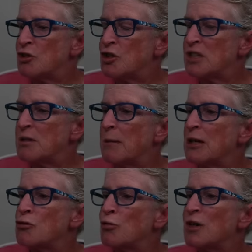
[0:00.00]
just
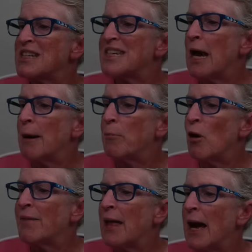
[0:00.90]
make sure to tap
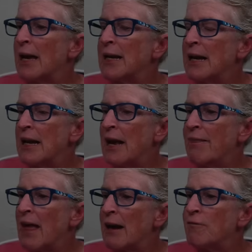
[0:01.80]
on that
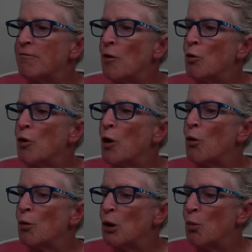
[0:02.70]
and that
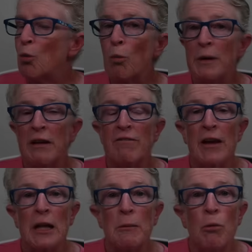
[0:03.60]
photo will be
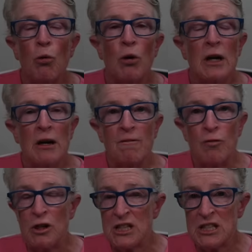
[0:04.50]
available
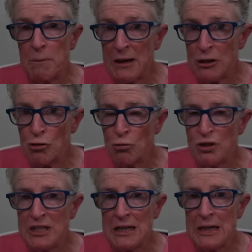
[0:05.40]
for a spatial
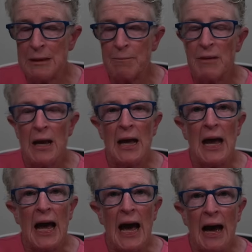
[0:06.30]
scene.
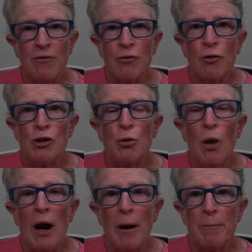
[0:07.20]
After
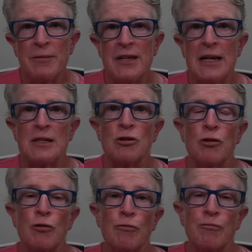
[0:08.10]
you update
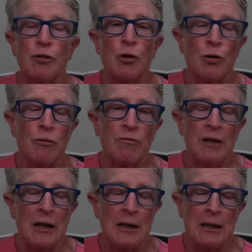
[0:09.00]
your, your
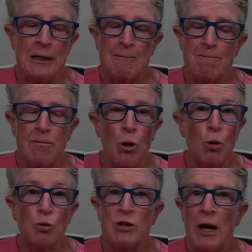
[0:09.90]
uh,
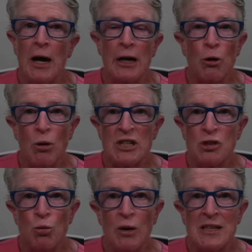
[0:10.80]
phone to
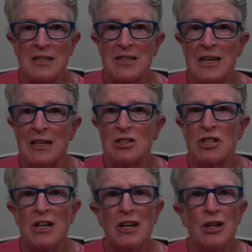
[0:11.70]
iOS
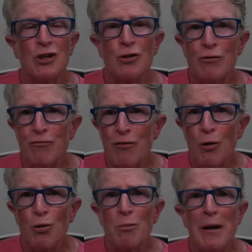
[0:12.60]
26, your
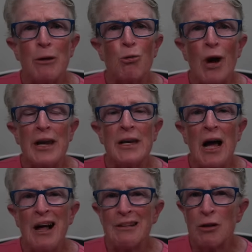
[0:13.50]
phone may run
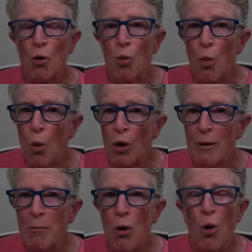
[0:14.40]
a little
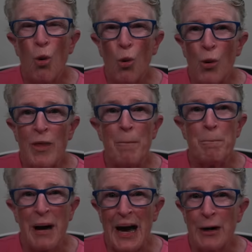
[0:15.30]
warm or the
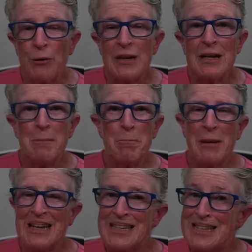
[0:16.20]
battery
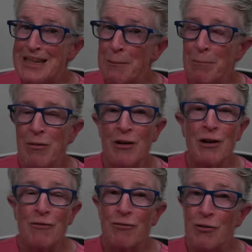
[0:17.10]
may dip
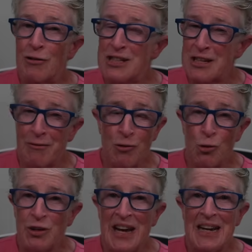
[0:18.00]
for
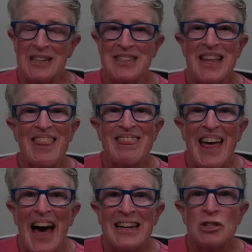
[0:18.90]
several days.
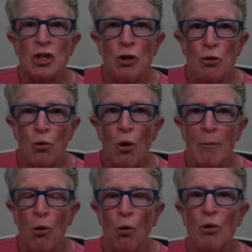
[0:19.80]
That's
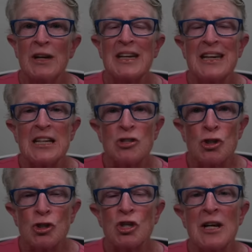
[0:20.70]
normal. It's
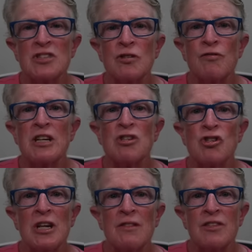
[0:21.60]
just
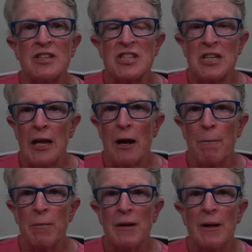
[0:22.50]
finishing the setup.